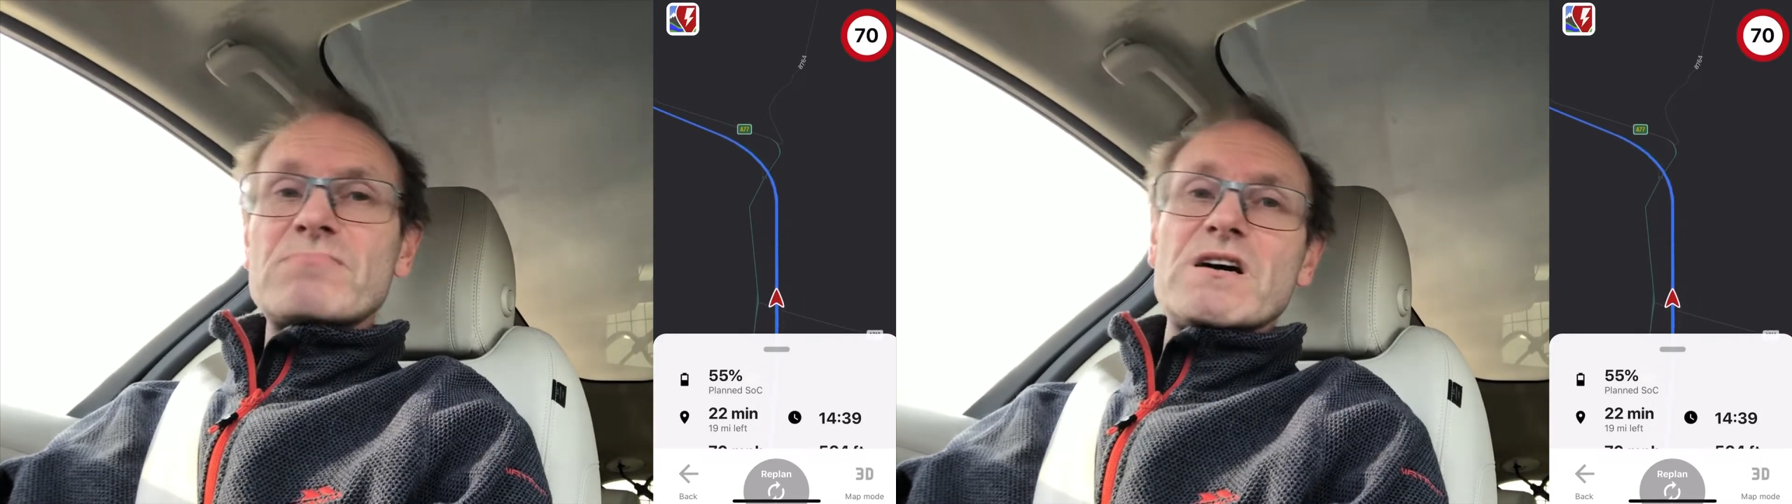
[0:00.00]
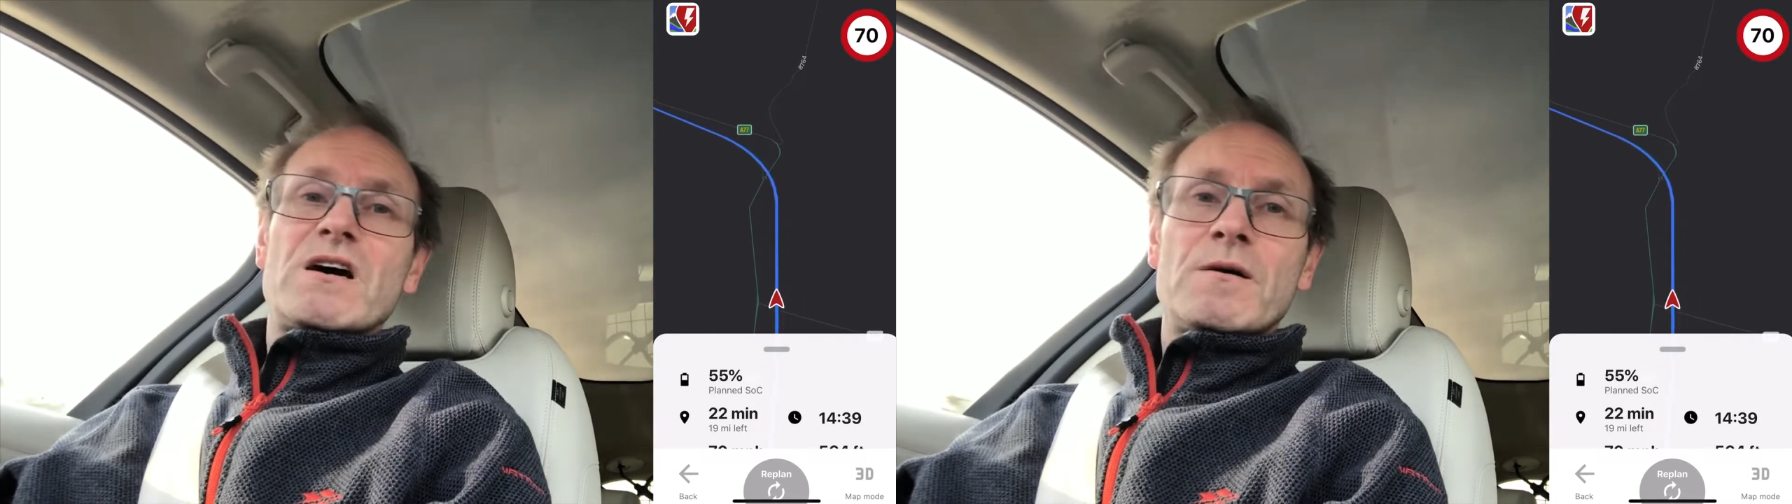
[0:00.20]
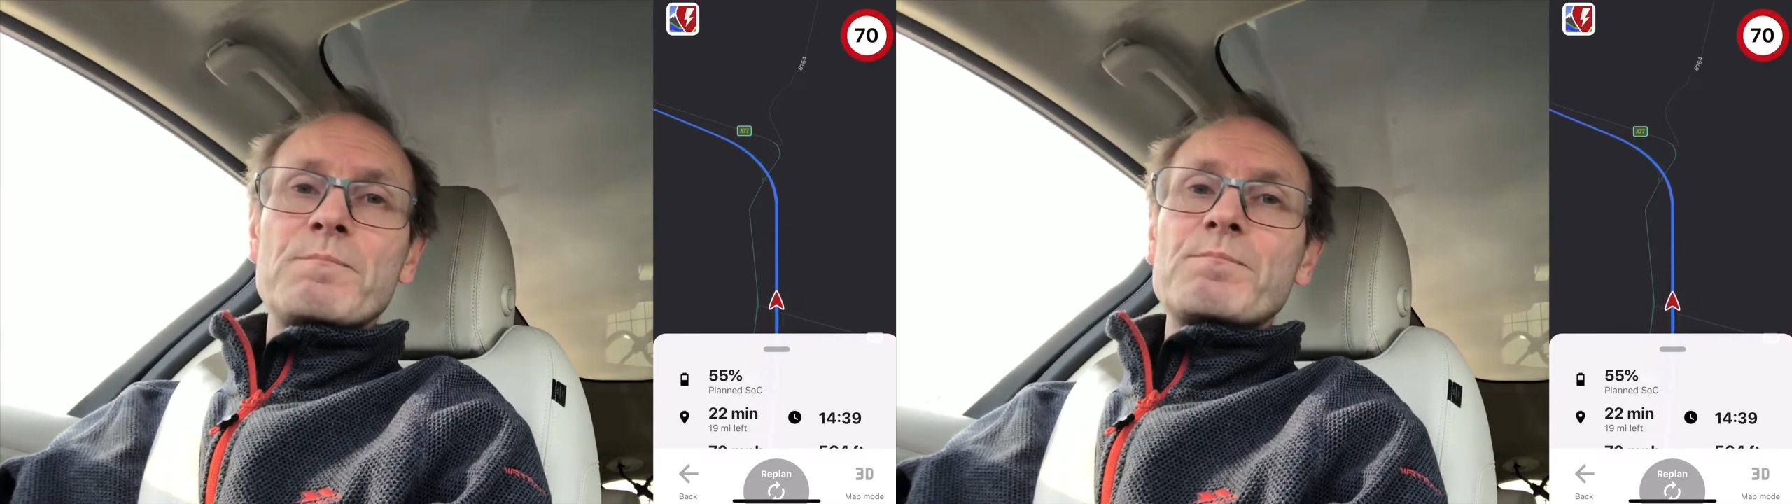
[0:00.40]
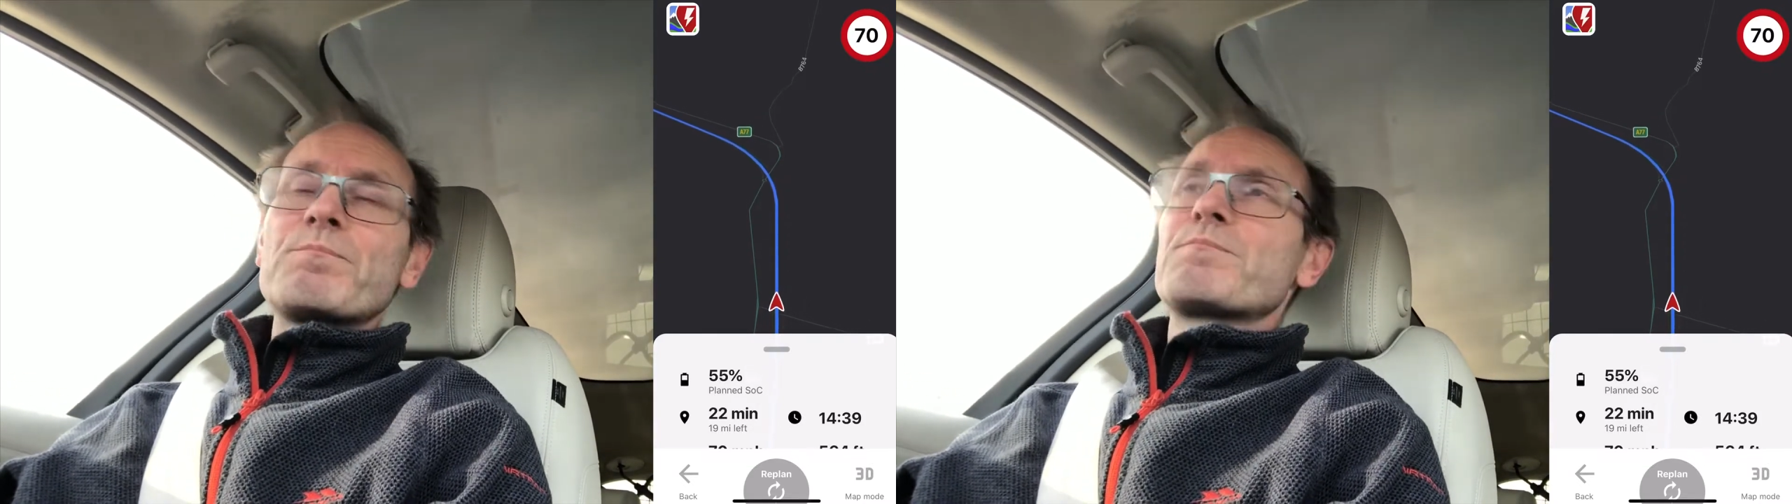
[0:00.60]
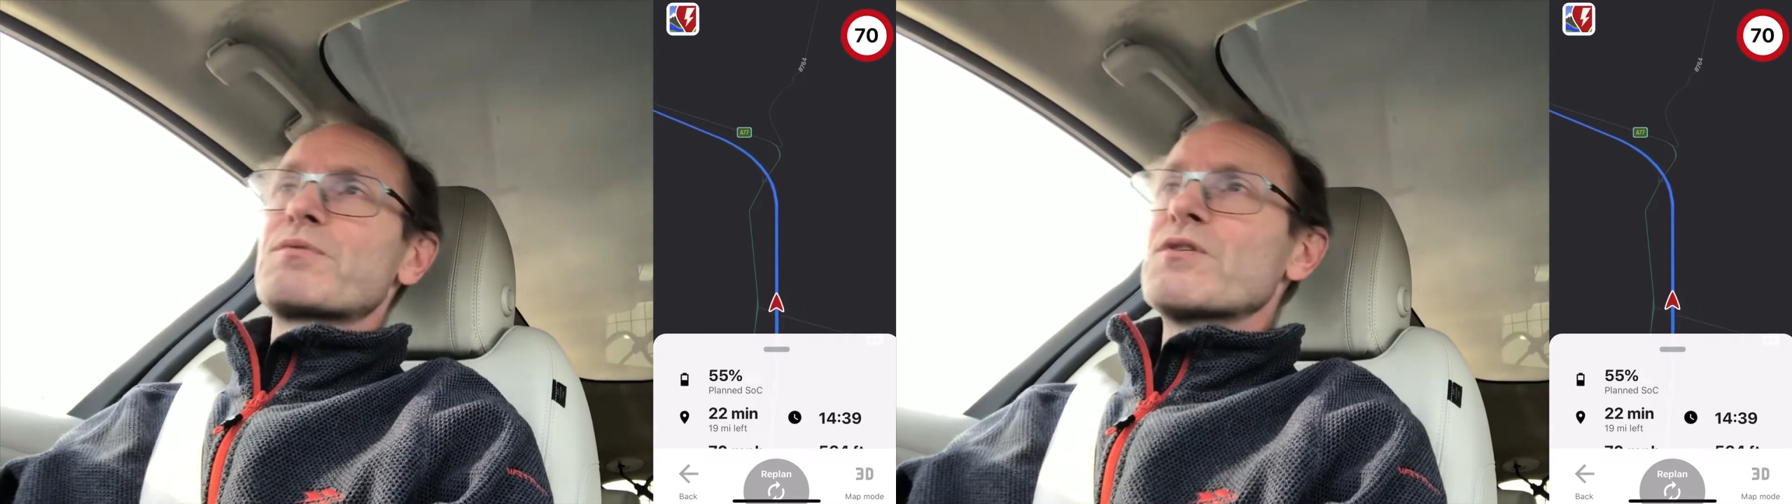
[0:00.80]
yeah,
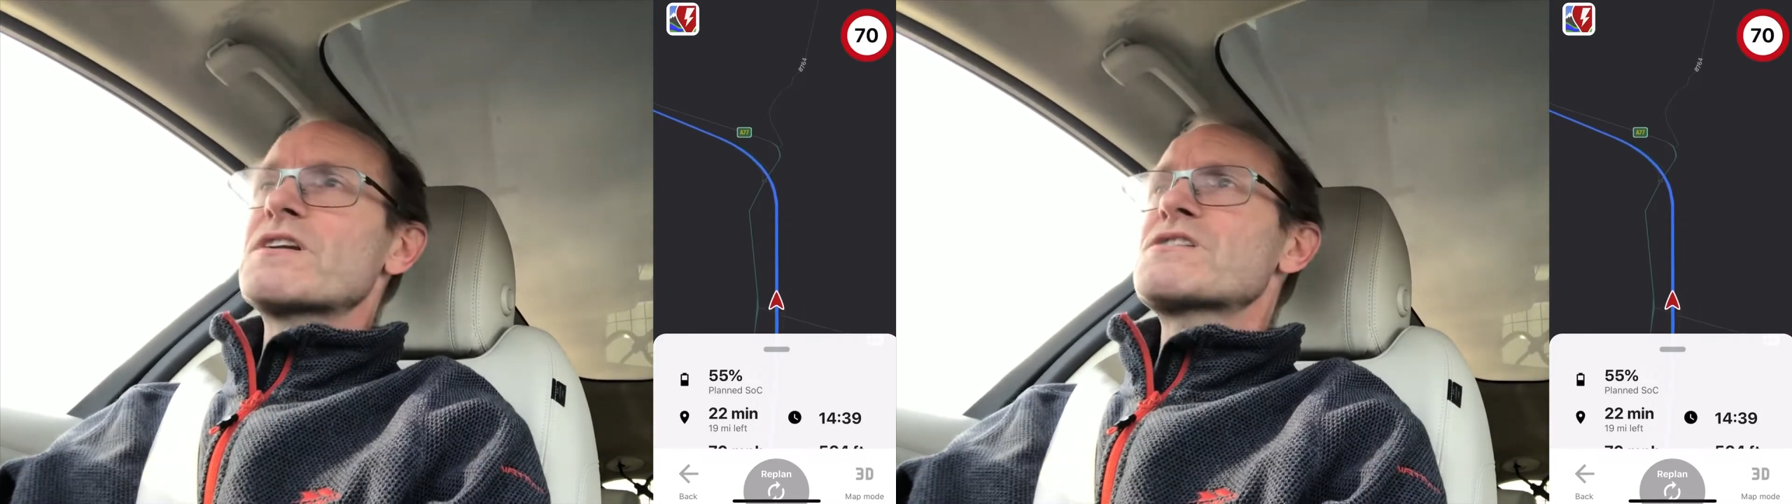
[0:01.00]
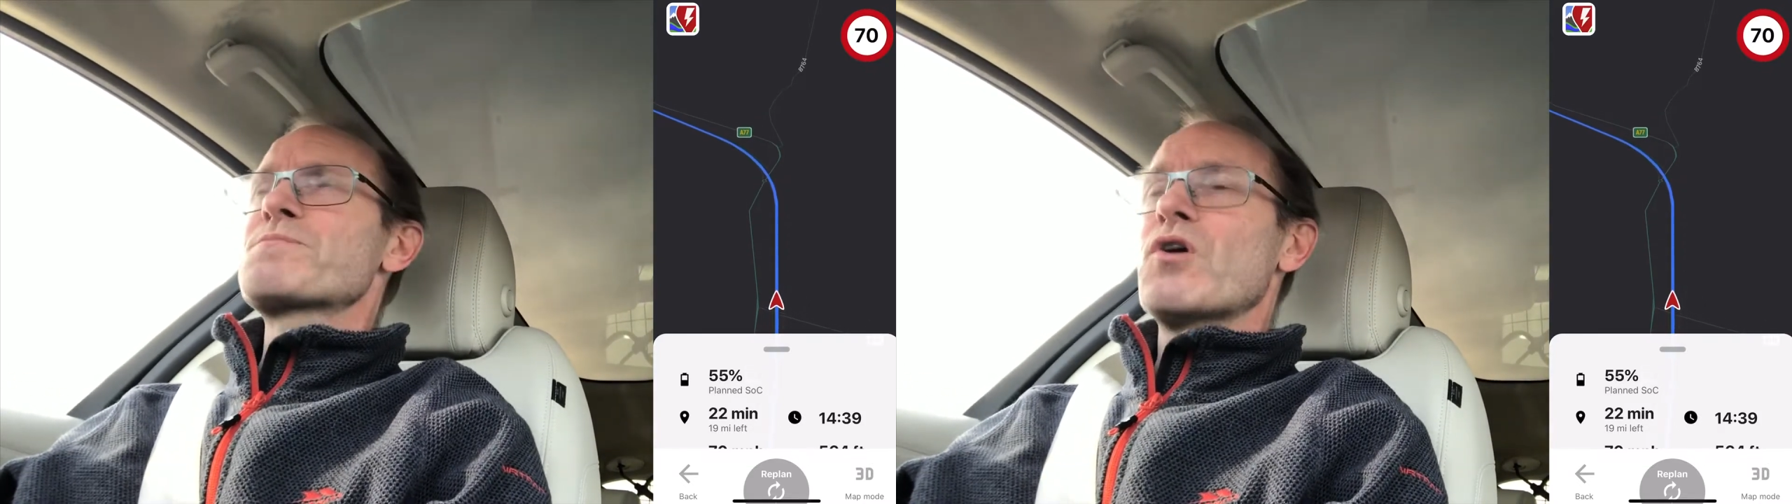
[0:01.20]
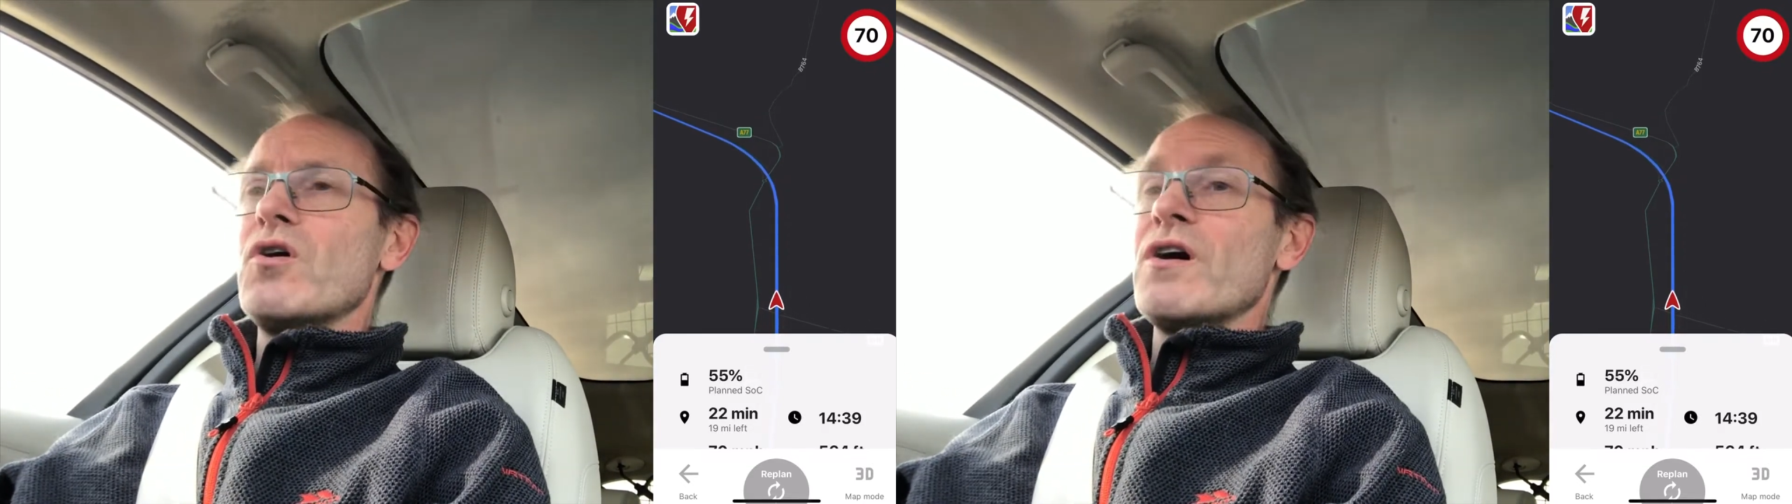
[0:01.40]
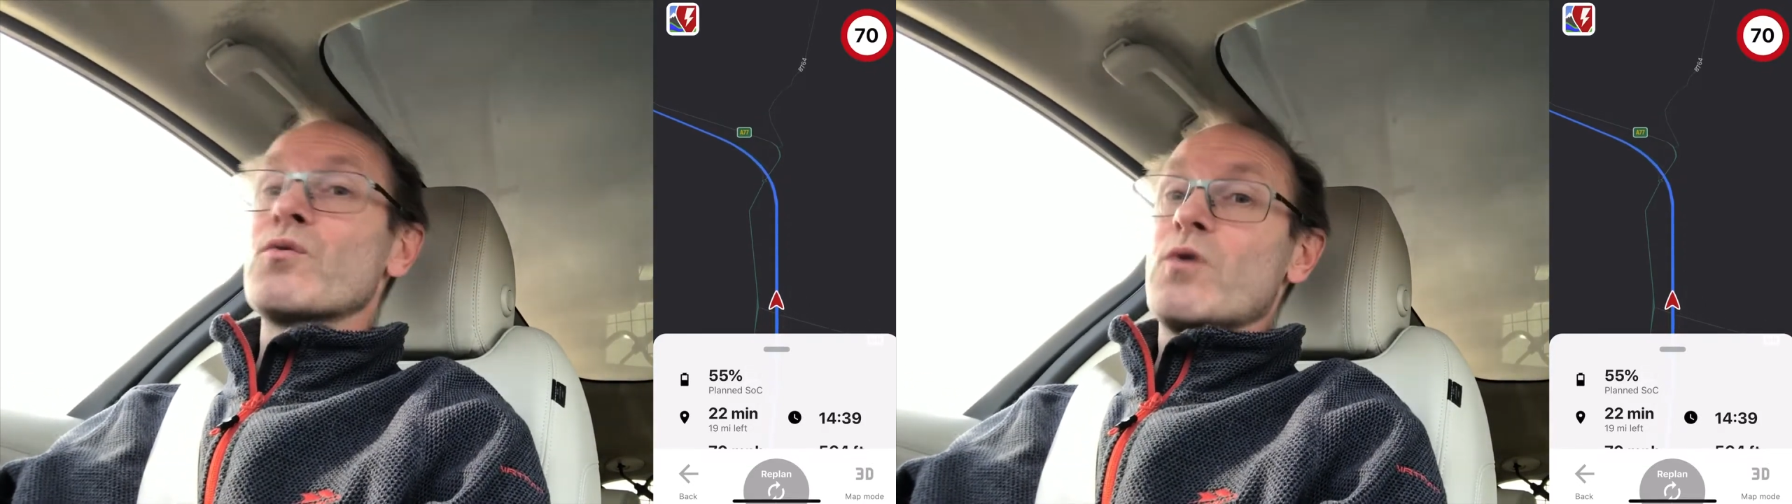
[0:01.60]
pretty spot on.